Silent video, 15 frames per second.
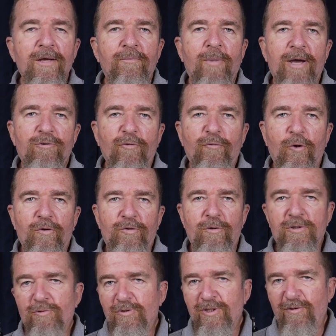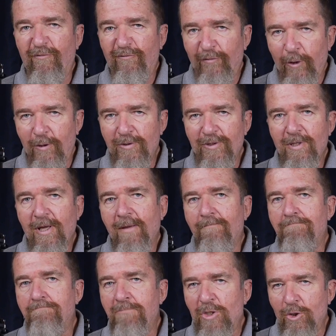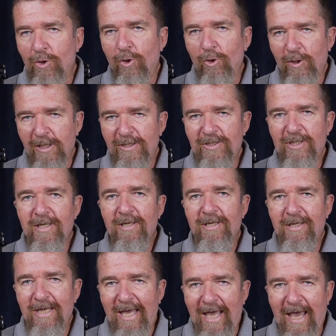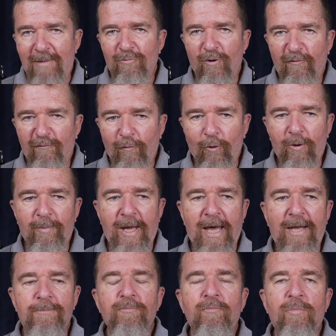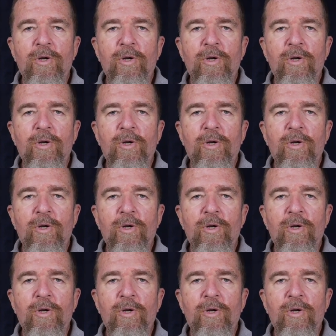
Micro Four Thirds was the first mirrorless camera format.